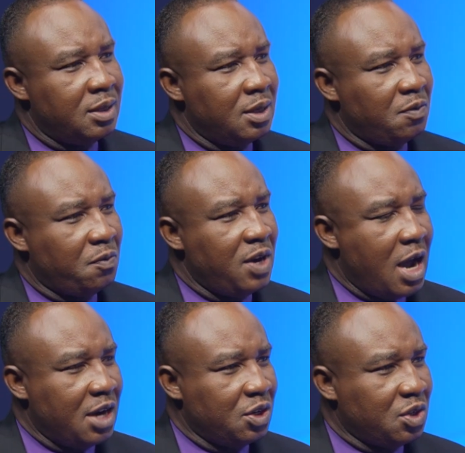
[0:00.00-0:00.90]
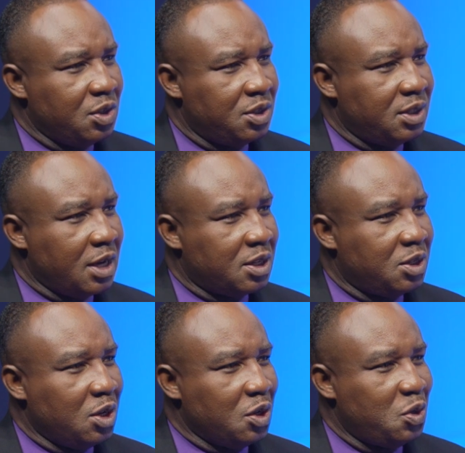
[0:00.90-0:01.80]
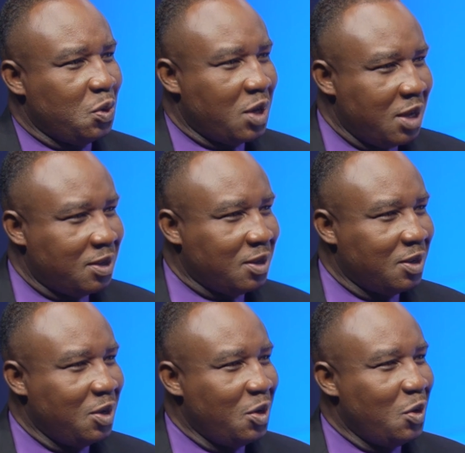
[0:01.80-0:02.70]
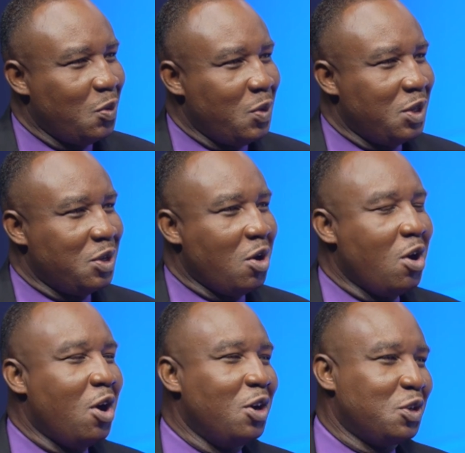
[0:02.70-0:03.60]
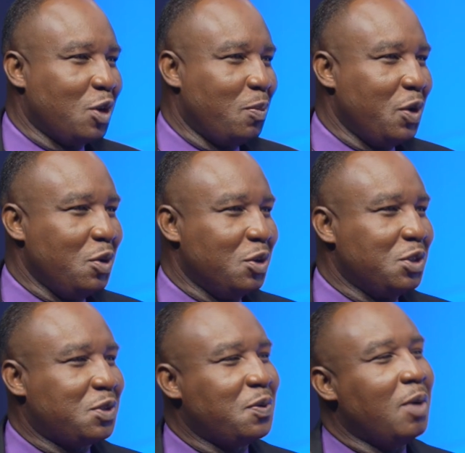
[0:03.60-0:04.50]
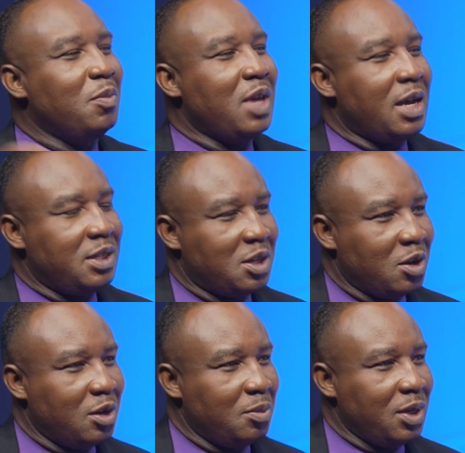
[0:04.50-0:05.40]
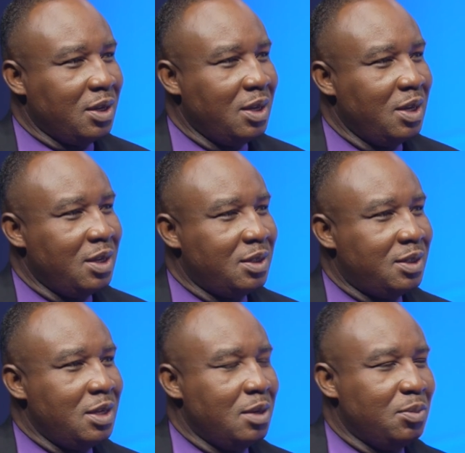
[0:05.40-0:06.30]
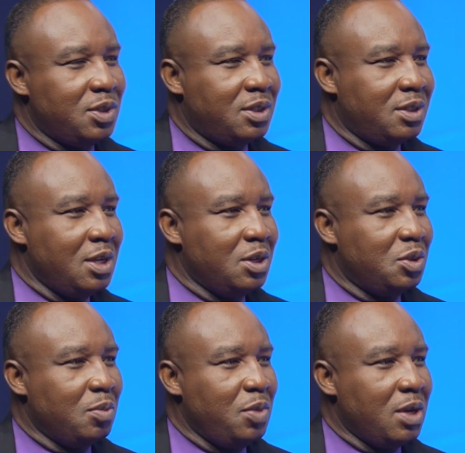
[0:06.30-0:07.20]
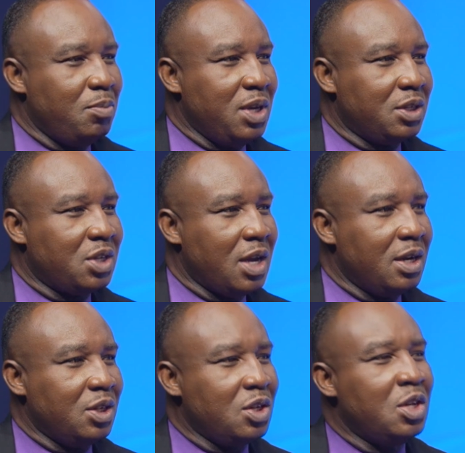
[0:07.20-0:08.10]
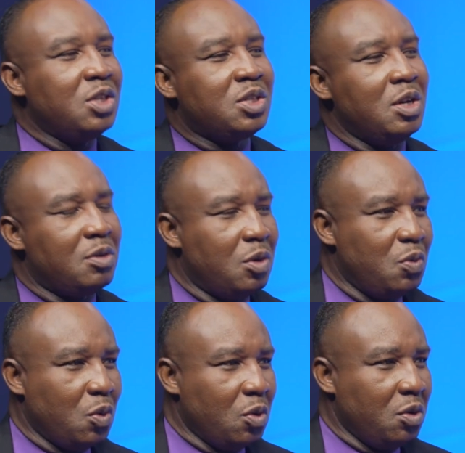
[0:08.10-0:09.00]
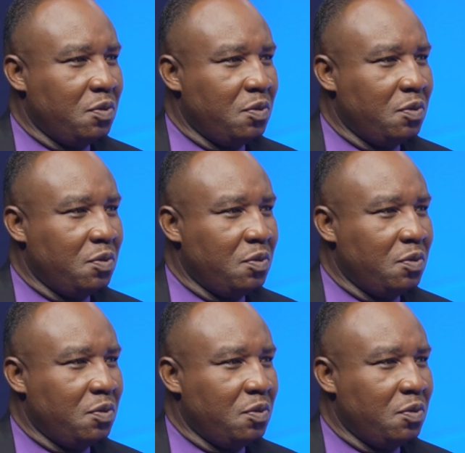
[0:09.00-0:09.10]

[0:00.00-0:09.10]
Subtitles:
the financial sector together with the entrepreneurs from that economy seems still to be a big challenge. Is there a role